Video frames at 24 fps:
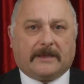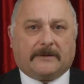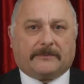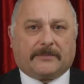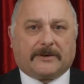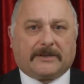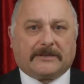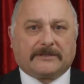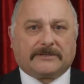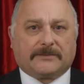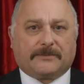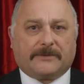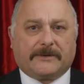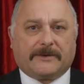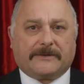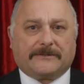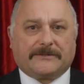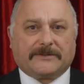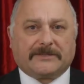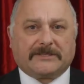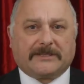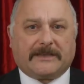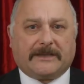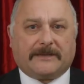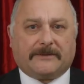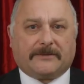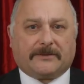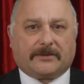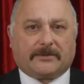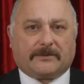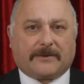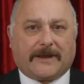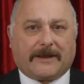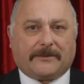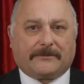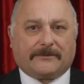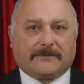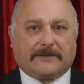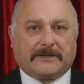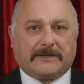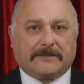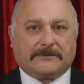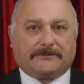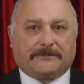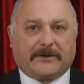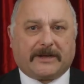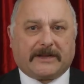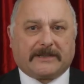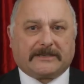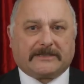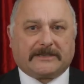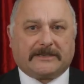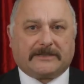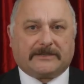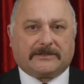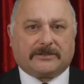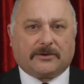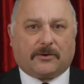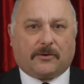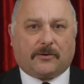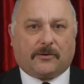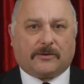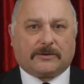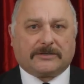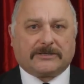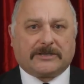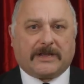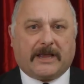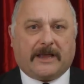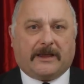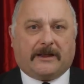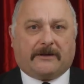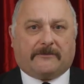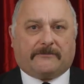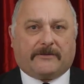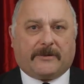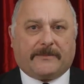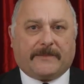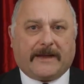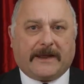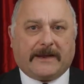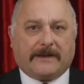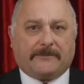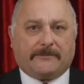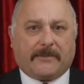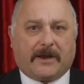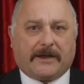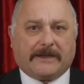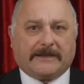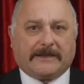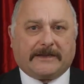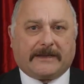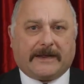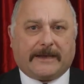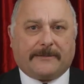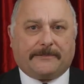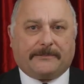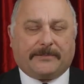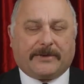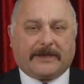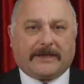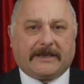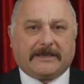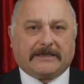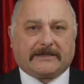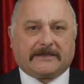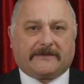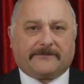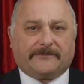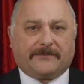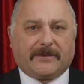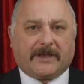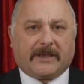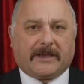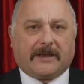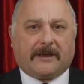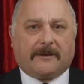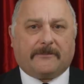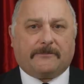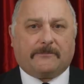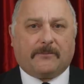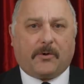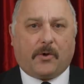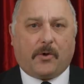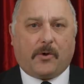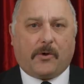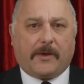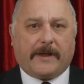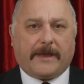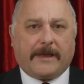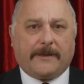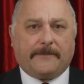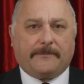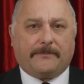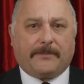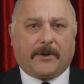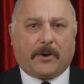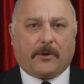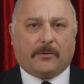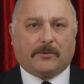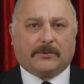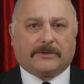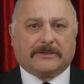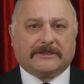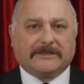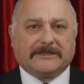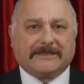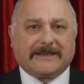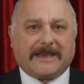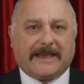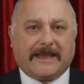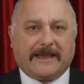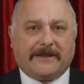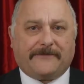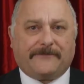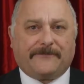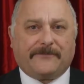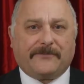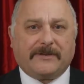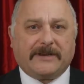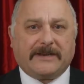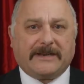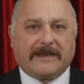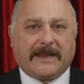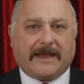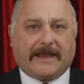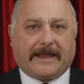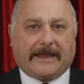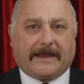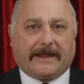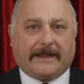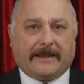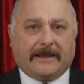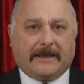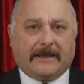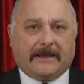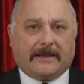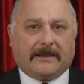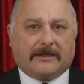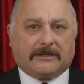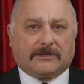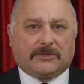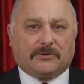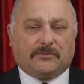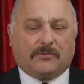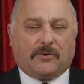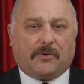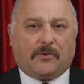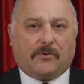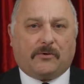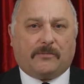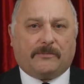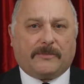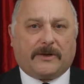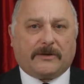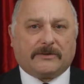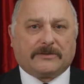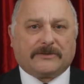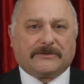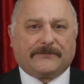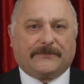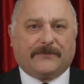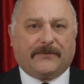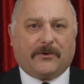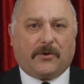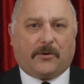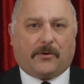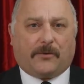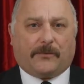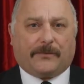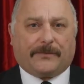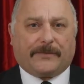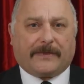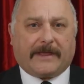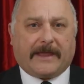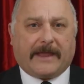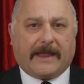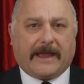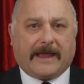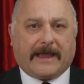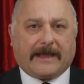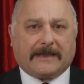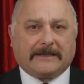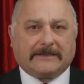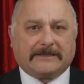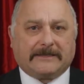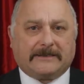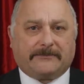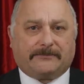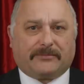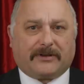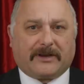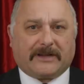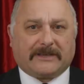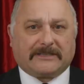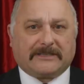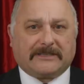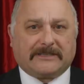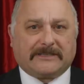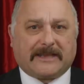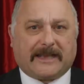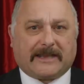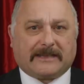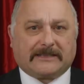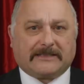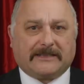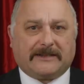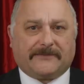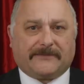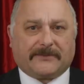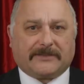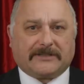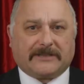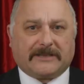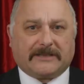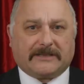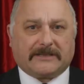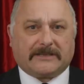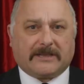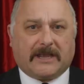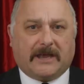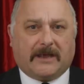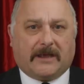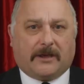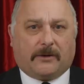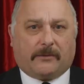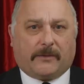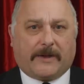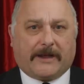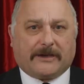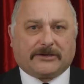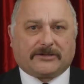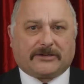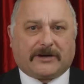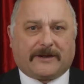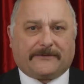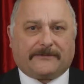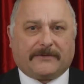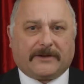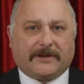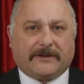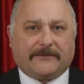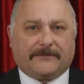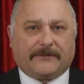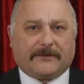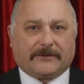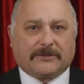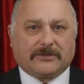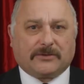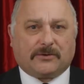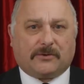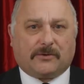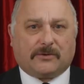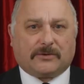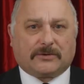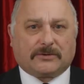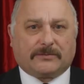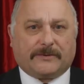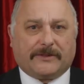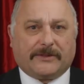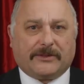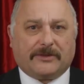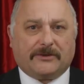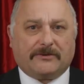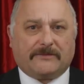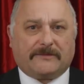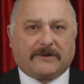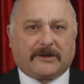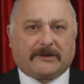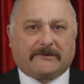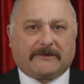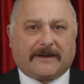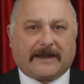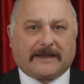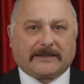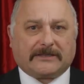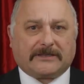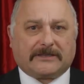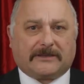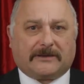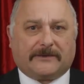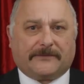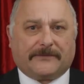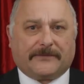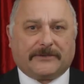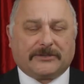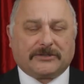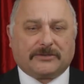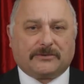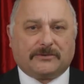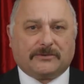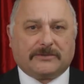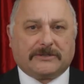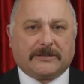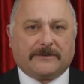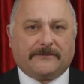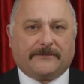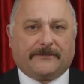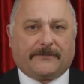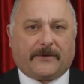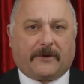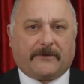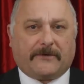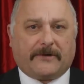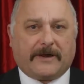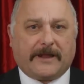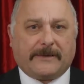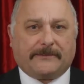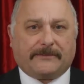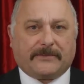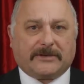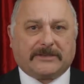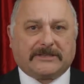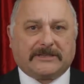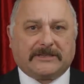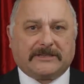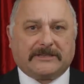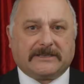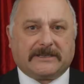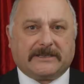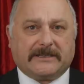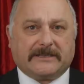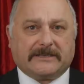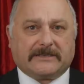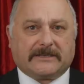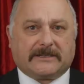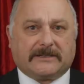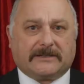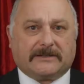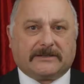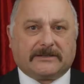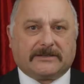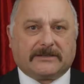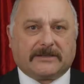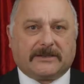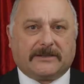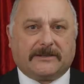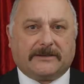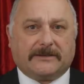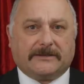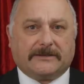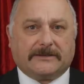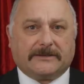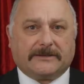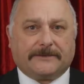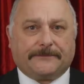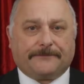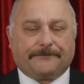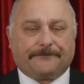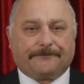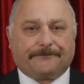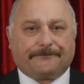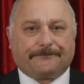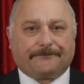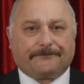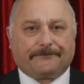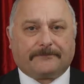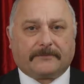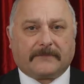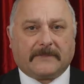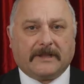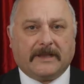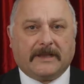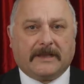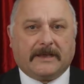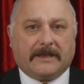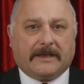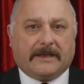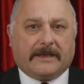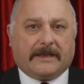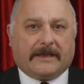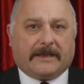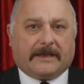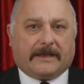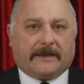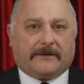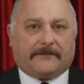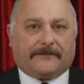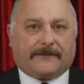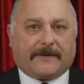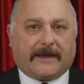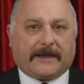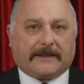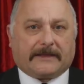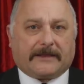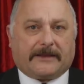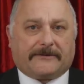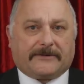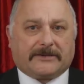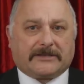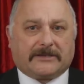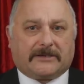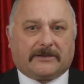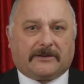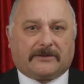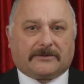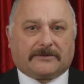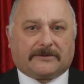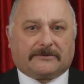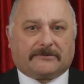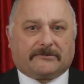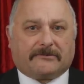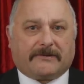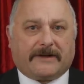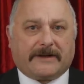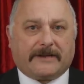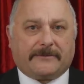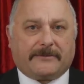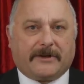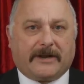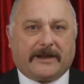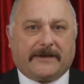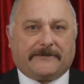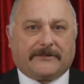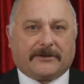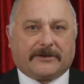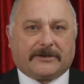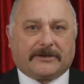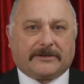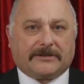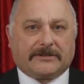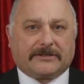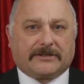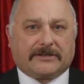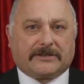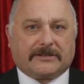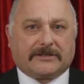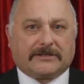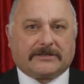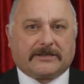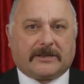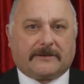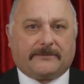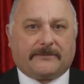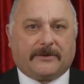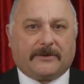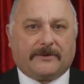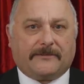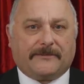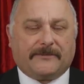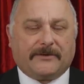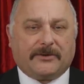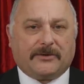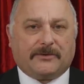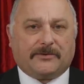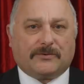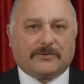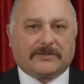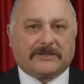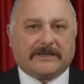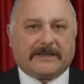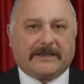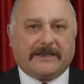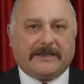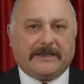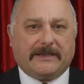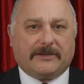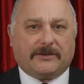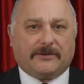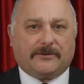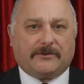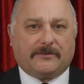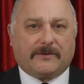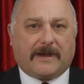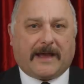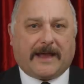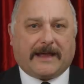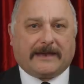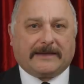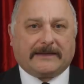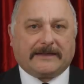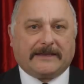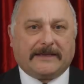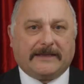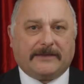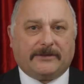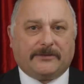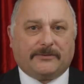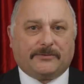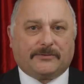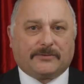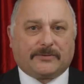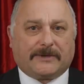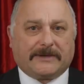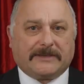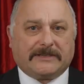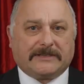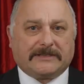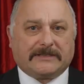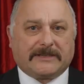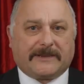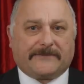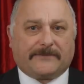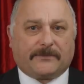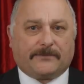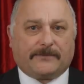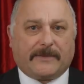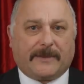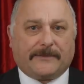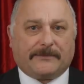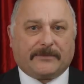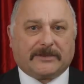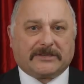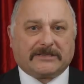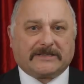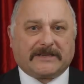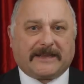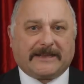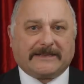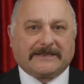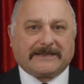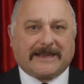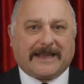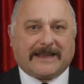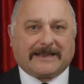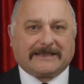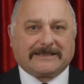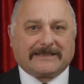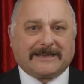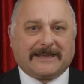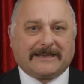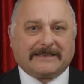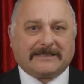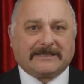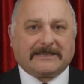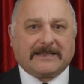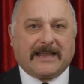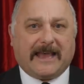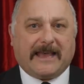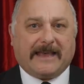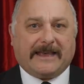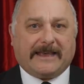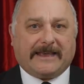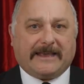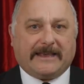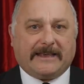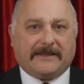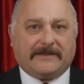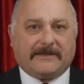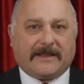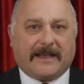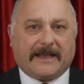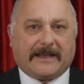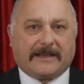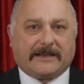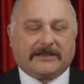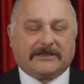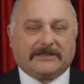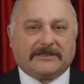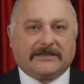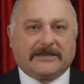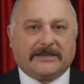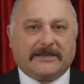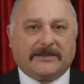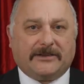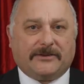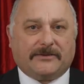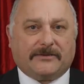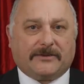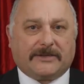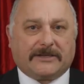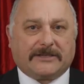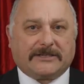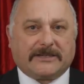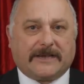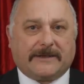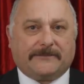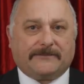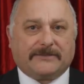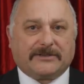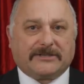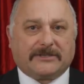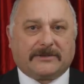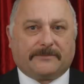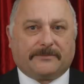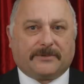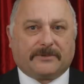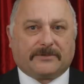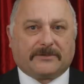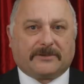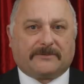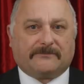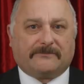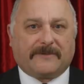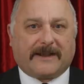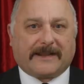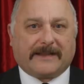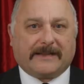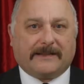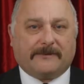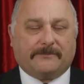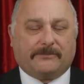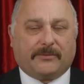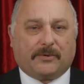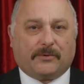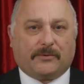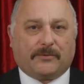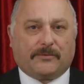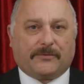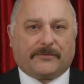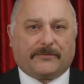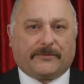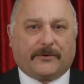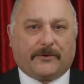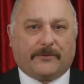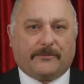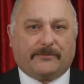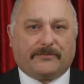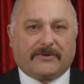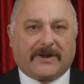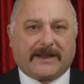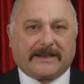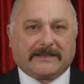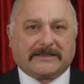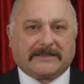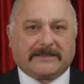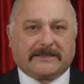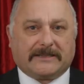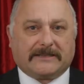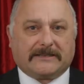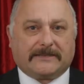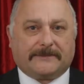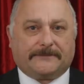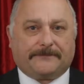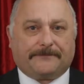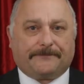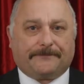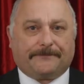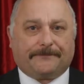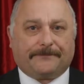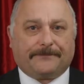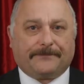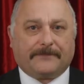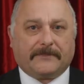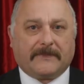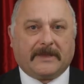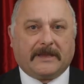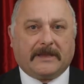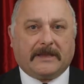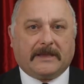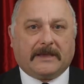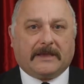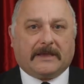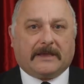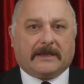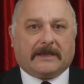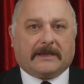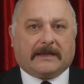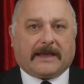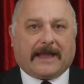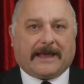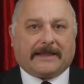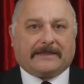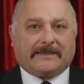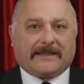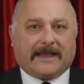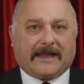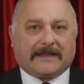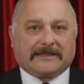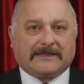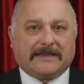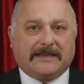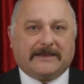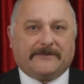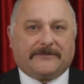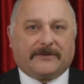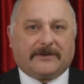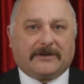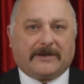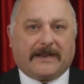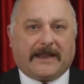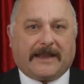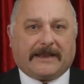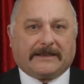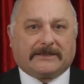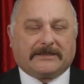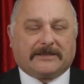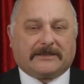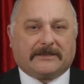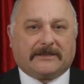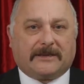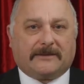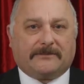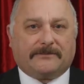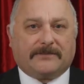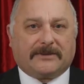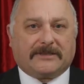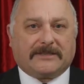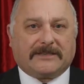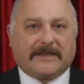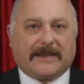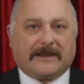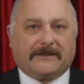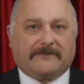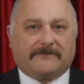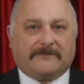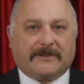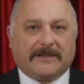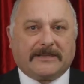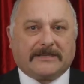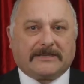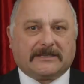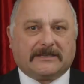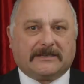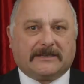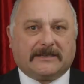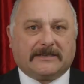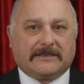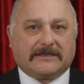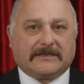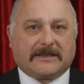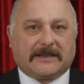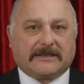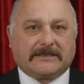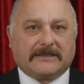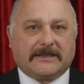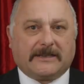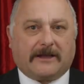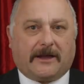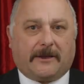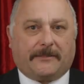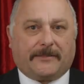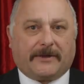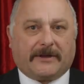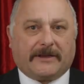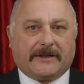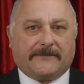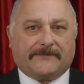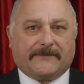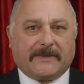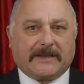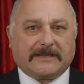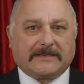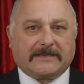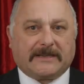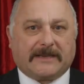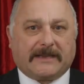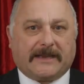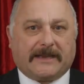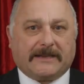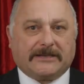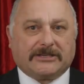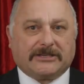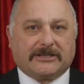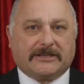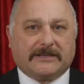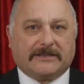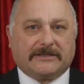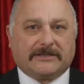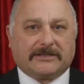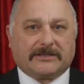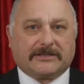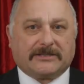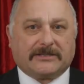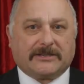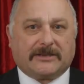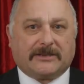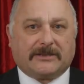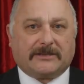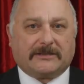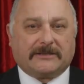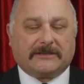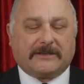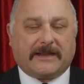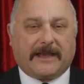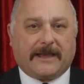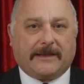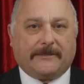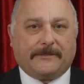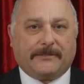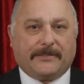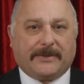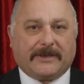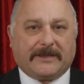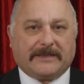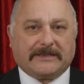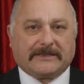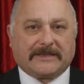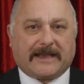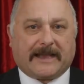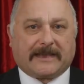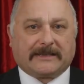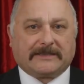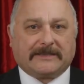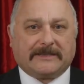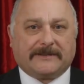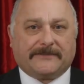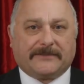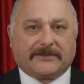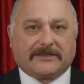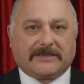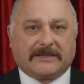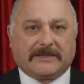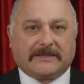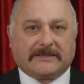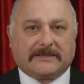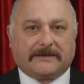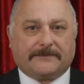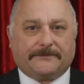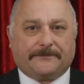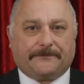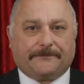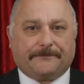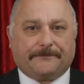But as we have seen throughout these Brexit talks, Remain minded MPs have become more emboldened every day to almost flaunt their anti Brexit activities where travelling for talks with Eurocrats and officials in foreign embassies is concerned. In fact, there is a lot of credible evidence that some have used EU and EU27 member state assets in their continued attempts to put a wrecking ball through Brexit. And that even led to Number 10 recently setting up an investigation into certain MPs' activities.